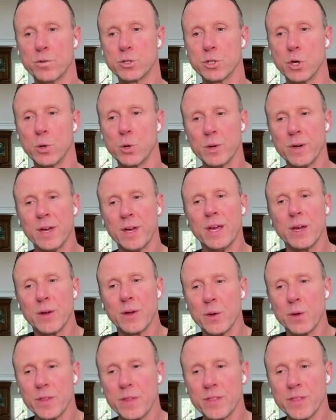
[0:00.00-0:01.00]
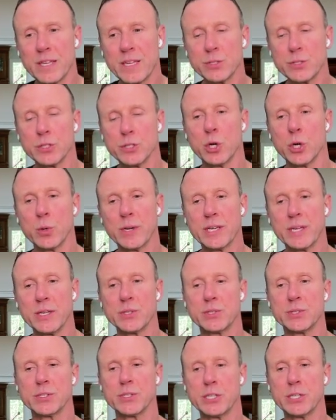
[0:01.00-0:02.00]
So these
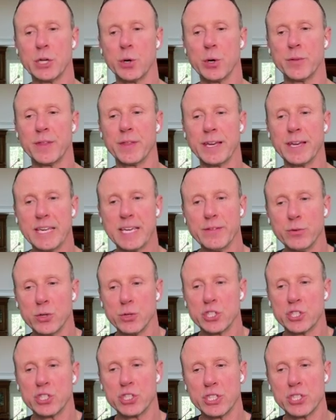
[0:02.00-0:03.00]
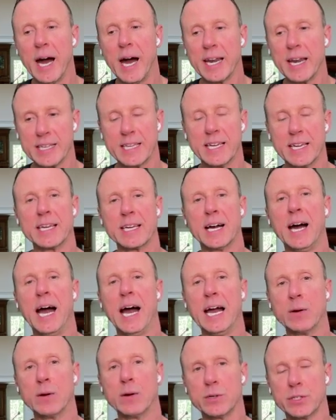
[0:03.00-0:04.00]
annuities, they give you a shot at getting a
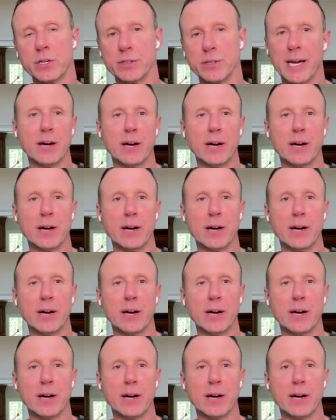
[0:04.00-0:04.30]
high return.